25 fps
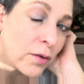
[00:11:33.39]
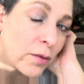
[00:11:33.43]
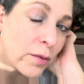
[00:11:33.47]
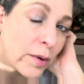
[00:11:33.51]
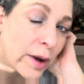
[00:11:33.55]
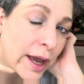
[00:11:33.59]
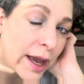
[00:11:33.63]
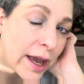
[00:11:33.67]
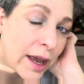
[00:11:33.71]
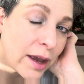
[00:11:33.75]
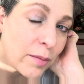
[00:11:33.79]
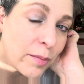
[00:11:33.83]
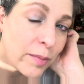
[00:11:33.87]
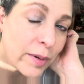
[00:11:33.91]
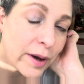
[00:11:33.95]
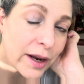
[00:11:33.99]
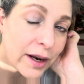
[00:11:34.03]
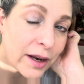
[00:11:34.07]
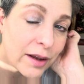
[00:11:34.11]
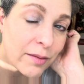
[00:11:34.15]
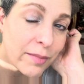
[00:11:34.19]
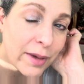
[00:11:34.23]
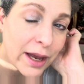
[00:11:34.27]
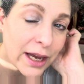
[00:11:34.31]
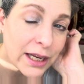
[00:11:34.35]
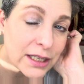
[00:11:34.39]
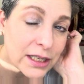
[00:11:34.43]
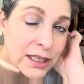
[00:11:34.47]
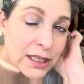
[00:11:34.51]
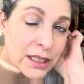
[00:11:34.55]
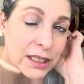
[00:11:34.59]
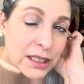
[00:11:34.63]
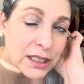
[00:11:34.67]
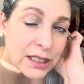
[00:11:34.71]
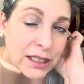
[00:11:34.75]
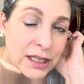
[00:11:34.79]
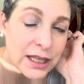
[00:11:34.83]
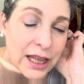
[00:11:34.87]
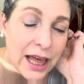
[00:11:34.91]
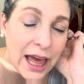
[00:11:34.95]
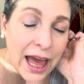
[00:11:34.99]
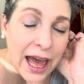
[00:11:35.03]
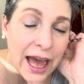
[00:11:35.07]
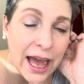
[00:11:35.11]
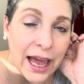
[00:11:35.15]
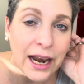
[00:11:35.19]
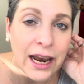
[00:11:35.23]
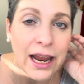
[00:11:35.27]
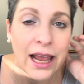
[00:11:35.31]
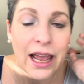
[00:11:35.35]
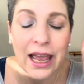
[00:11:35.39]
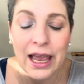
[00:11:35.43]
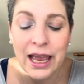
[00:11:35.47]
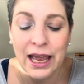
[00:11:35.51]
way, but imagine just that.